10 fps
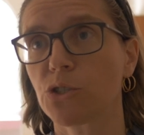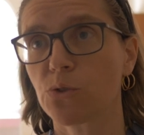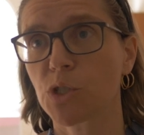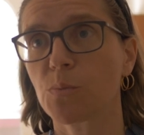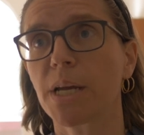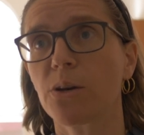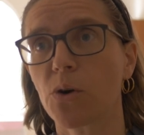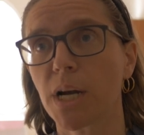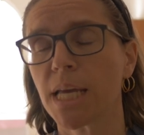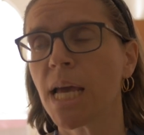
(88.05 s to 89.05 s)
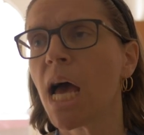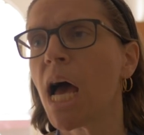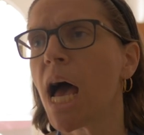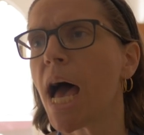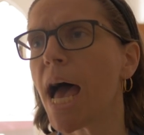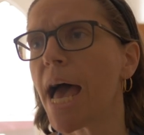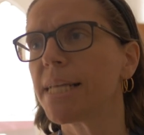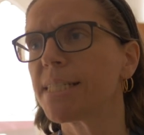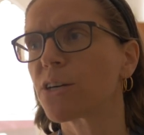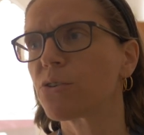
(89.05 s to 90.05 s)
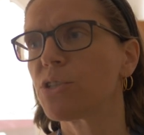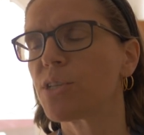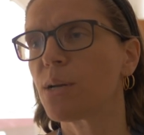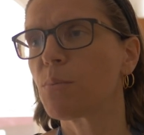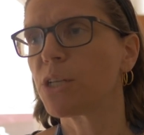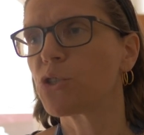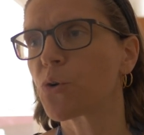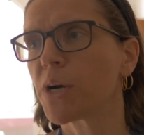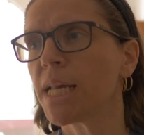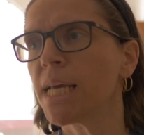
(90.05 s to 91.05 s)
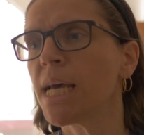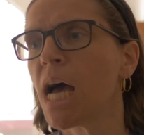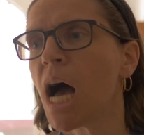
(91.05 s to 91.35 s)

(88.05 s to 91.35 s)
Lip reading: Jewish minority and a Christian majority.